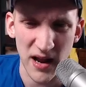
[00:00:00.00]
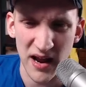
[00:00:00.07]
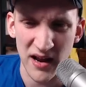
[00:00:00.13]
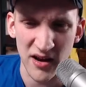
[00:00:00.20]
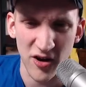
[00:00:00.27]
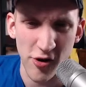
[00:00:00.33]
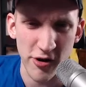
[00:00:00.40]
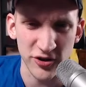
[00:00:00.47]

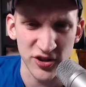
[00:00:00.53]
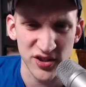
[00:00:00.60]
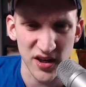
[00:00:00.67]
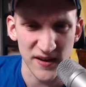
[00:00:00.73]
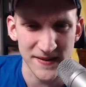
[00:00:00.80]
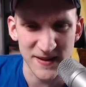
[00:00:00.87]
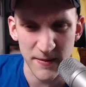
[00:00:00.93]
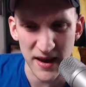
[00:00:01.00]
encourages
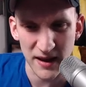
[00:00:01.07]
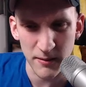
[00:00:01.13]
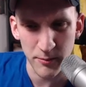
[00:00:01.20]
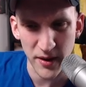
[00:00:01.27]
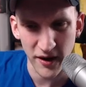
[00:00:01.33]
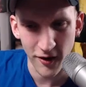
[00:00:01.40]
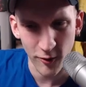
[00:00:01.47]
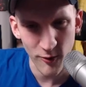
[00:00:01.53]
us to make it
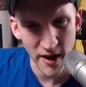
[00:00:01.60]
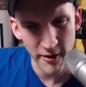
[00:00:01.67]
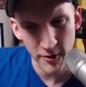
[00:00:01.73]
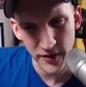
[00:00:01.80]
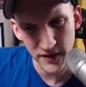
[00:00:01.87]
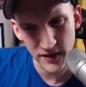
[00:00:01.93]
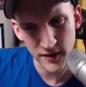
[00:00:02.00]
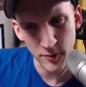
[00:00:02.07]
bigger rather
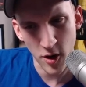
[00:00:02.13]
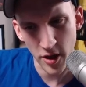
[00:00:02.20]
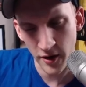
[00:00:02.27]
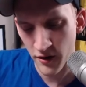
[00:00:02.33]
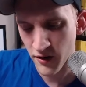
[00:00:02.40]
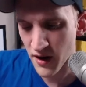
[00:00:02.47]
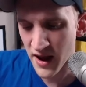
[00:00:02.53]
than smaller.